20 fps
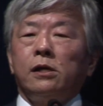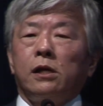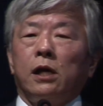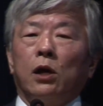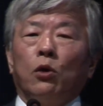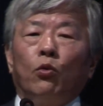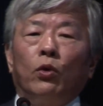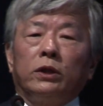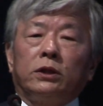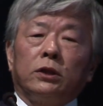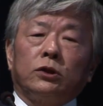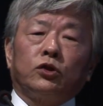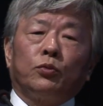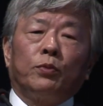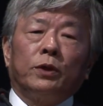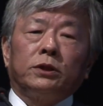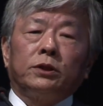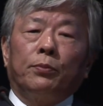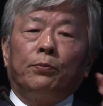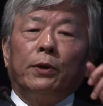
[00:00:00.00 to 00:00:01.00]
in which a
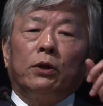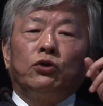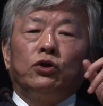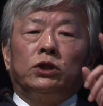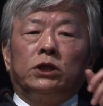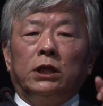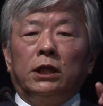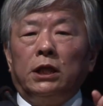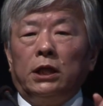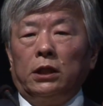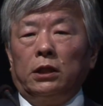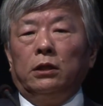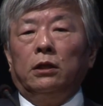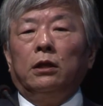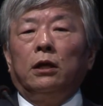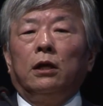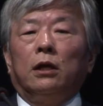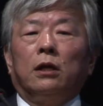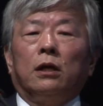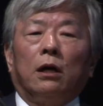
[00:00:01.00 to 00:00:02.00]
specific
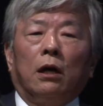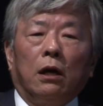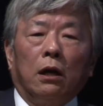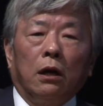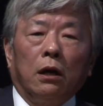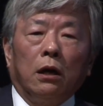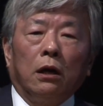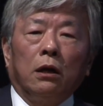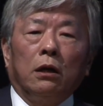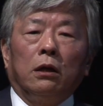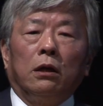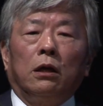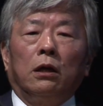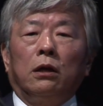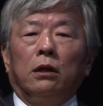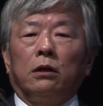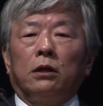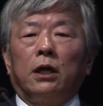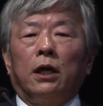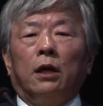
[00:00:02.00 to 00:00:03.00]
gene
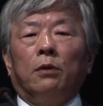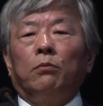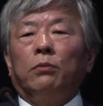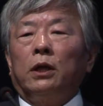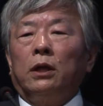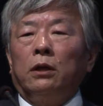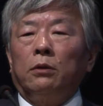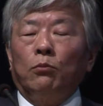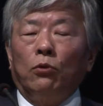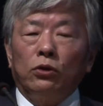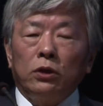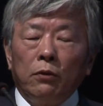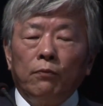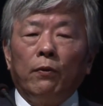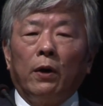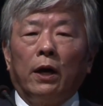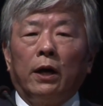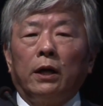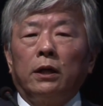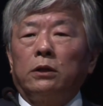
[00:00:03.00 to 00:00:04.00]
can be
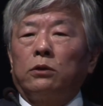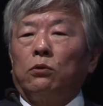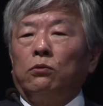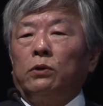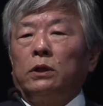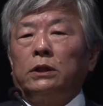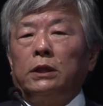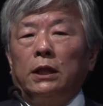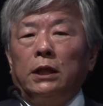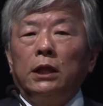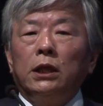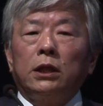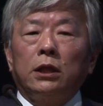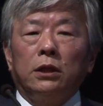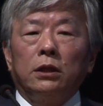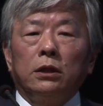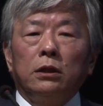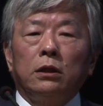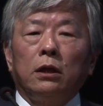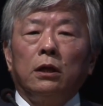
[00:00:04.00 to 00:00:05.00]
modified or
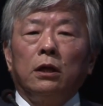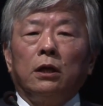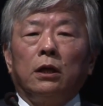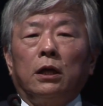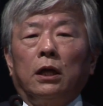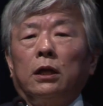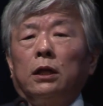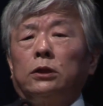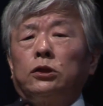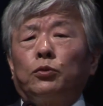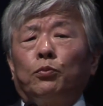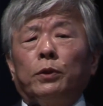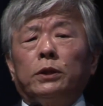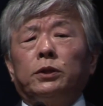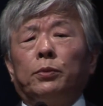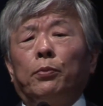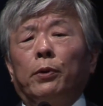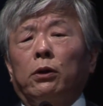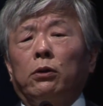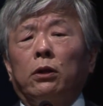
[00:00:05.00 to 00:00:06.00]
deleted in a
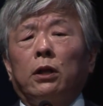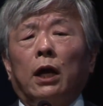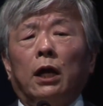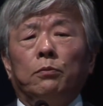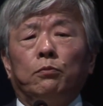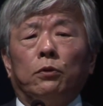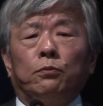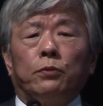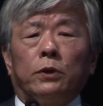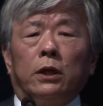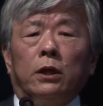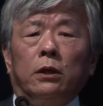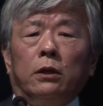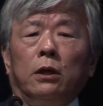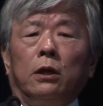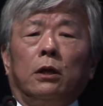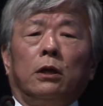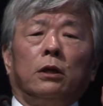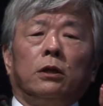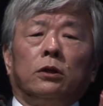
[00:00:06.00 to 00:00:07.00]
specific type of the
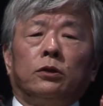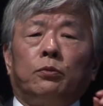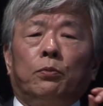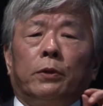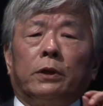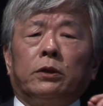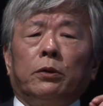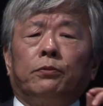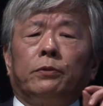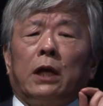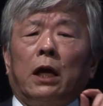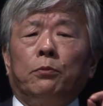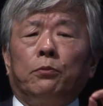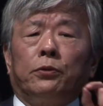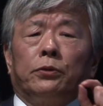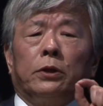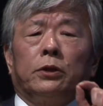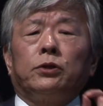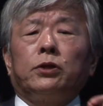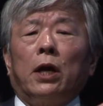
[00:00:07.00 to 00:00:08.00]

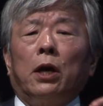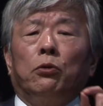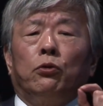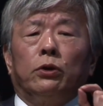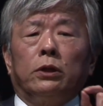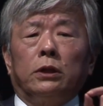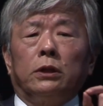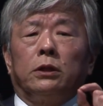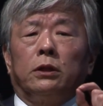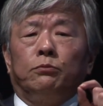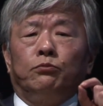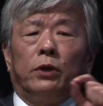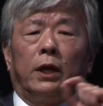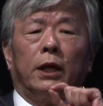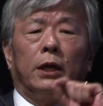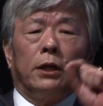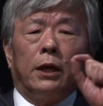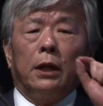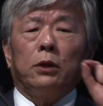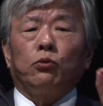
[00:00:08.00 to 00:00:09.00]
cell in the
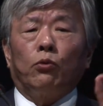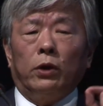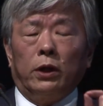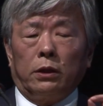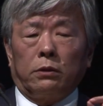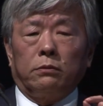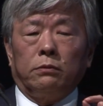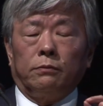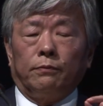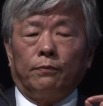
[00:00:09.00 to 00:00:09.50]
brain network.